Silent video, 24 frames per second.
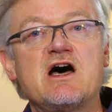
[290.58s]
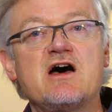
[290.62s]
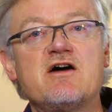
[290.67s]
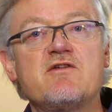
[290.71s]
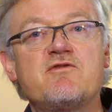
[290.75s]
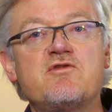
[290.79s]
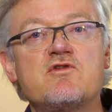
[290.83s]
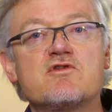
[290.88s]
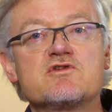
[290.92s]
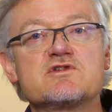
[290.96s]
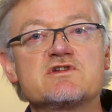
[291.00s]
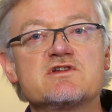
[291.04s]

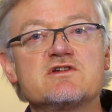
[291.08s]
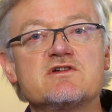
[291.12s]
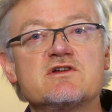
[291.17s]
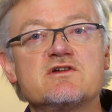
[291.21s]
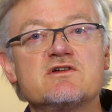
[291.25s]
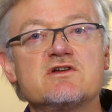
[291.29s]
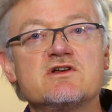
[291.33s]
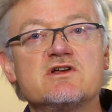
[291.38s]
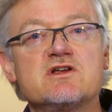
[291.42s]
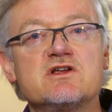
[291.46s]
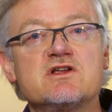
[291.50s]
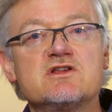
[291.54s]
for
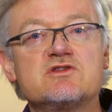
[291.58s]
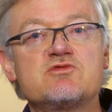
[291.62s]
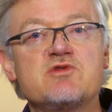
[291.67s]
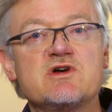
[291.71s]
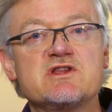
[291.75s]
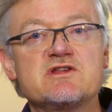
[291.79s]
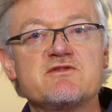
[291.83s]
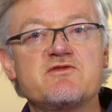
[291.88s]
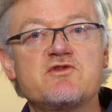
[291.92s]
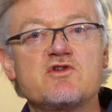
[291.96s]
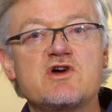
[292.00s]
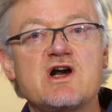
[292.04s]
the
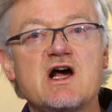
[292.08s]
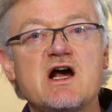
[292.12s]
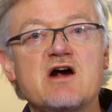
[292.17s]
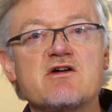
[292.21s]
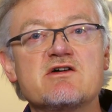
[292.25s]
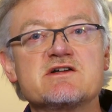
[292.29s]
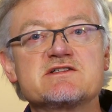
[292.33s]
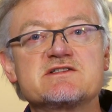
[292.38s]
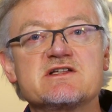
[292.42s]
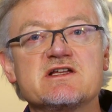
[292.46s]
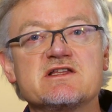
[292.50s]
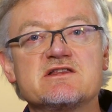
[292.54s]
24
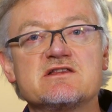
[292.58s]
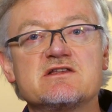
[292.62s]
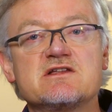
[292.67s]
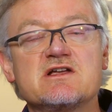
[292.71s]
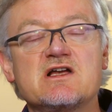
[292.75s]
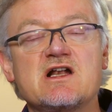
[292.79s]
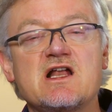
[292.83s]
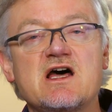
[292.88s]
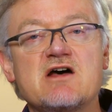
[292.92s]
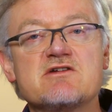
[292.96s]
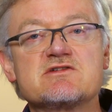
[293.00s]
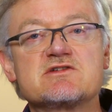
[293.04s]
hours and
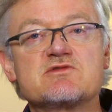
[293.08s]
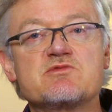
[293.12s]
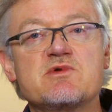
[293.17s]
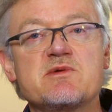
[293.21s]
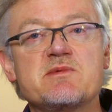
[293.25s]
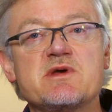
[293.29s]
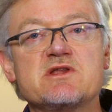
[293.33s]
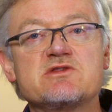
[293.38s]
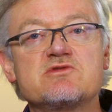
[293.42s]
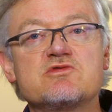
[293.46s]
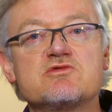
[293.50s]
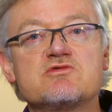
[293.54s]
allows
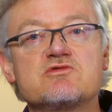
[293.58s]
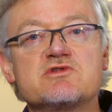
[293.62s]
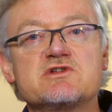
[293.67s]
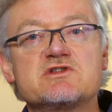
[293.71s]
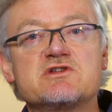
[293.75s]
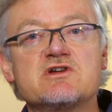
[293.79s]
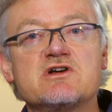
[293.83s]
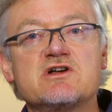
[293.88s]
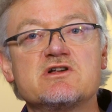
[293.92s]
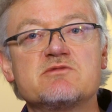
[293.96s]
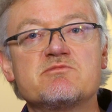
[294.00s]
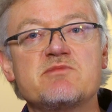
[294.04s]
women to
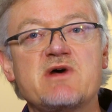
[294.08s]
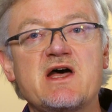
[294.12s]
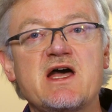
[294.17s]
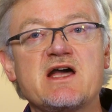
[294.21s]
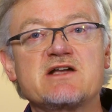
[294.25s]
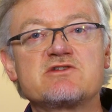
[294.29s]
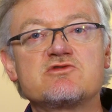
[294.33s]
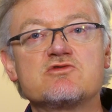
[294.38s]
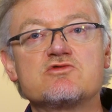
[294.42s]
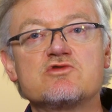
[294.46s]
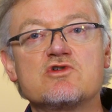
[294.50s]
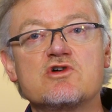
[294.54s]
return
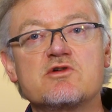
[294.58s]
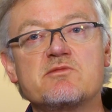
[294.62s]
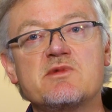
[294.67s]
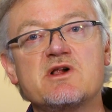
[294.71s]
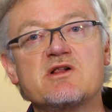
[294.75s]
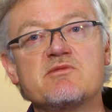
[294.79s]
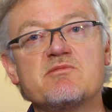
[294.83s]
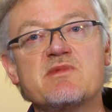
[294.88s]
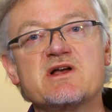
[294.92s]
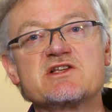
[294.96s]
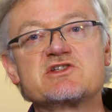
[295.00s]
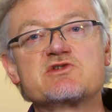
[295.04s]
back to
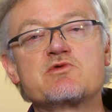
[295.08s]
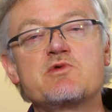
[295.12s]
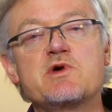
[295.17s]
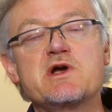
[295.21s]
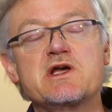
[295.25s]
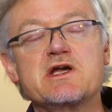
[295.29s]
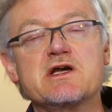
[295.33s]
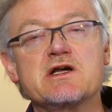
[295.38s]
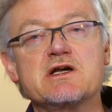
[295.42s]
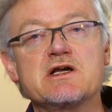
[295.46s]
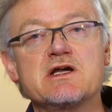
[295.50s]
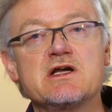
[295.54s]
normal much
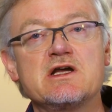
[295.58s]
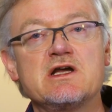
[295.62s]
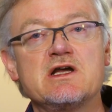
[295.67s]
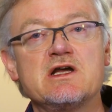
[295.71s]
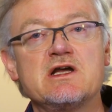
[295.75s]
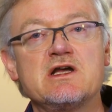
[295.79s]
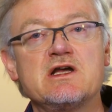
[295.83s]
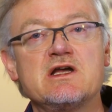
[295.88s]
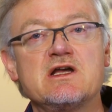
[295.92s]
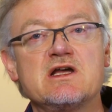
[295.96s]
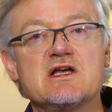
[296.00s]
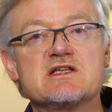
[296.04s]
quicker.
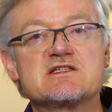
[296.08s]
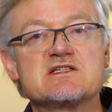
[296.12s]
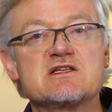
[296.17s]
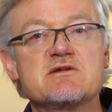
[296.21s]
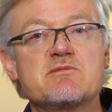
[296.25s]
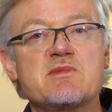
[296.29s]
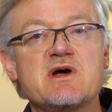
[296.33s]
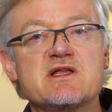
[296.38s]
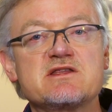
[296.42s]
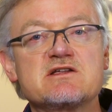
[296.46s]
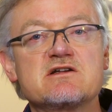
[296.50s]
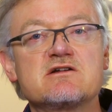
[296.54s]
As a
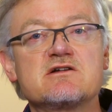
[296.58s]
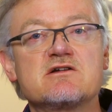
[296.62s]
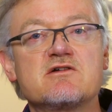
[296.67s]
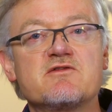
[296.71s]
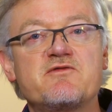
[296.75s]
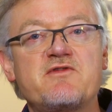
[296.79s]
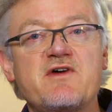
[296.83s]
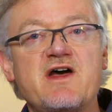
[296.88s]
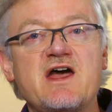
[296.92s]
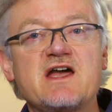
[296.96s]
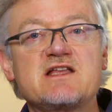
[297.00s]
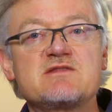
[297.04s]
matter of
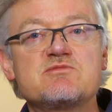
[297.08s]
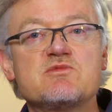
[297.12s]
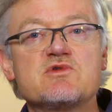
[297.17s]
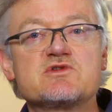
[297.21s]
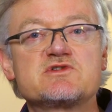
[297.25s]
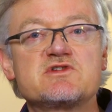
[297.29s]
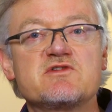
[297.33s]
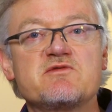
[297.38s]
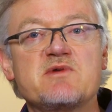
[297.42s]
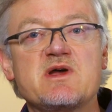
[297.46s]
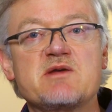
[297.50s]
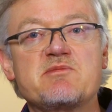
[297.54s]
fact,
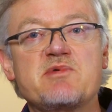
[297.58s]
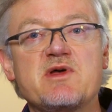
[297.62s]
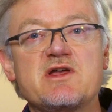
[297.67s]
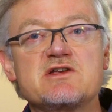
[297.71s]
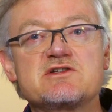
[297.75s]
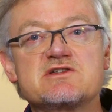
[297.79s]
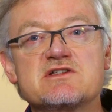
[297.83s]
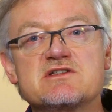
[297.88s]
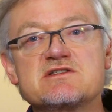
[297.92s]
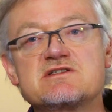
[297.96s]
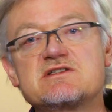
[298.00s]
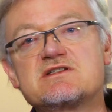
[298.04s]
most of my
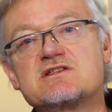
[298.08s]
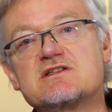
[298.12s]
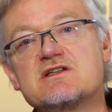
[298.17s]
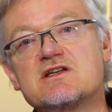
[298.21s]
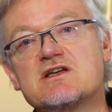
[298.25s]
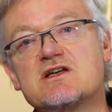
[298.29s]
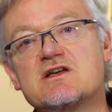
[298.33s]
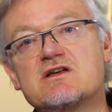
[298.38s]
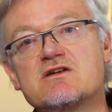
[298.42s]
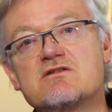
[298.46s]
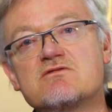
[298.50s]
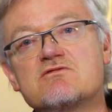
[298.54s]
patients
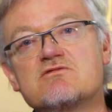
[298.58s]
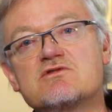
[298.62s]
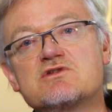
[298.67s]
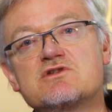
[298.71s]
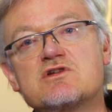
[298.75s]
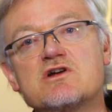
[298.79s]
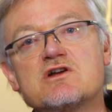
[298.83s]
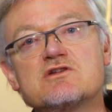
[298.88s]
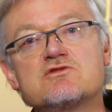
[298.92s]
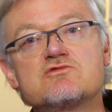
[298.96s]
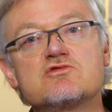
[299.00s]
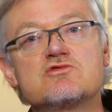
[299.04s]

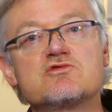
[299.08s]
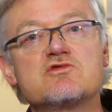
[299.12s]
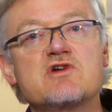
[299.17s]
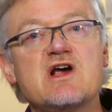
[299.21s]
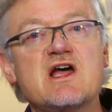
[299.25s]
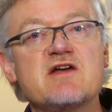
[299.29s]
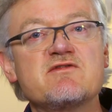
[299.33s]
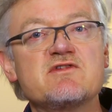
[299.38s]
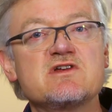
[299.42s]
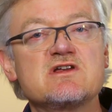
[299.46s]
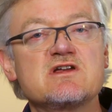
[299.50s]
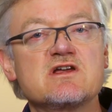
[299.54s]
return to
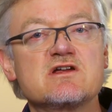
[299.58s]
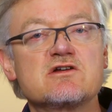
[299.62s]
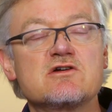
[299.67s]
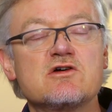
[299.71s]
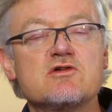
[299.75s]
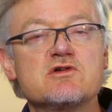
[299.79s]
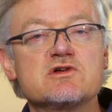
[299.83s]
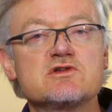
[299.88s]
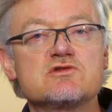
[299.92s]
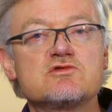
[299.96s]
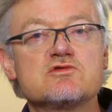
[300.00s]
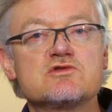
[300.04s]
driving and
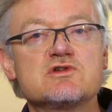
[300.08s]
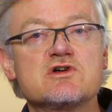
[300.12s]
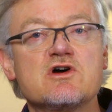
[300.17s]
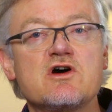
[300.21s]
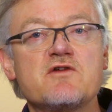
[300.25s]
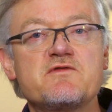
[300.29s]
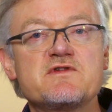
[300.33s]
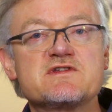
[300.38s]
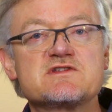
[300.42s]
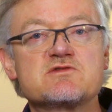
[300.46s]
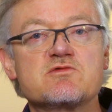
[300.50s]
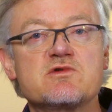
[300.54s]
going to the
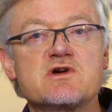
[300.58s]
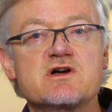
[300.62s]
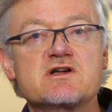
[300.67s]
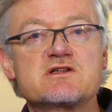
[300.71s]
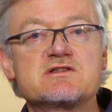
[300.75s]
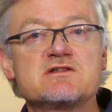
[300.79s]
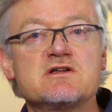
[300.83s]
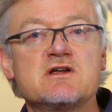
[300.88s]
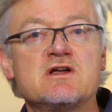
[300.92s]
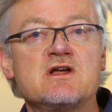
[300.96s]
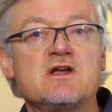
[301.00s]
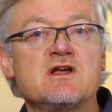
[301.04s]
office
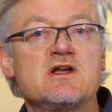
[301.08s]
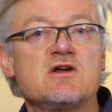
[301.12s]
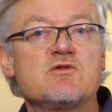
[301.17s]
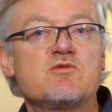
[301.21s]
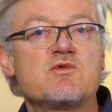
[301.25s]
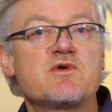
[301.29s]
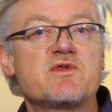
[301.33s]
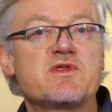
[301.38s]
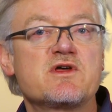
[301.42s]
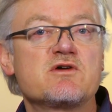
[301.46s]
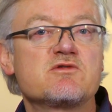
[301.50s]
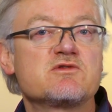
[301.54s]
work
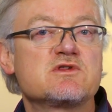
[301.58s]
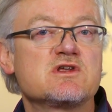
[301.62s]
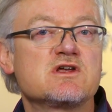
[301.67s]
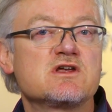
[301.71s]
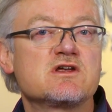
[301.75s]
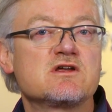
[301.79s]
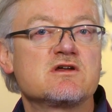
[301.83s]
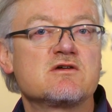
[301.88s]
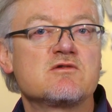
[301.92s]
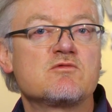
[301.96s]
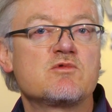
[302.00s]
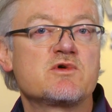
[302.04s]

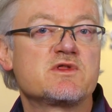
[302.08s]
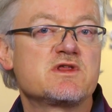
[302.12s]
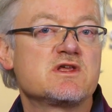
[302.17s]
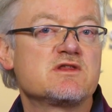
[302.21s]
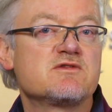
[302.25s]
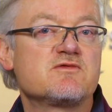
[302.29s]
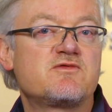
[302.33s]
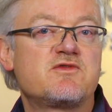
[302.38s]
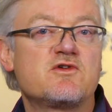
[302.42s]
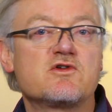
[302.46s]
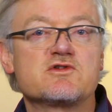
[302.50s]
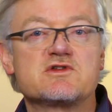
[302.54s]

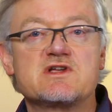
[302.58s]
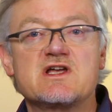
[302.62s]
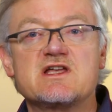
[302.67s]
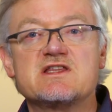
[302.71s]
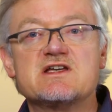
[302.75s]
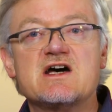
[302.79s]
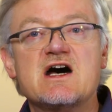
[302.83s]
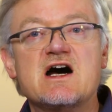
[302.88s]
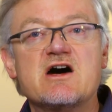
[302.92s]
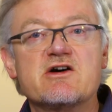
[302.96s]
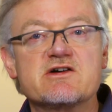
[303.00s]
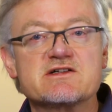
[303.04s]
within 48
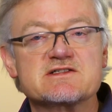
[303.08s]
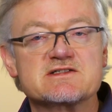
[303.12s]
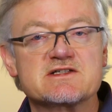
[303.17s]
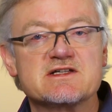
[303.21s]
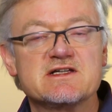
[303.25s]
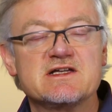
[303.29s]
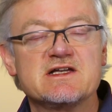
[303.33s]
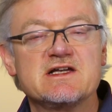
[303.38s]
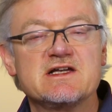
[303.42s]
hours.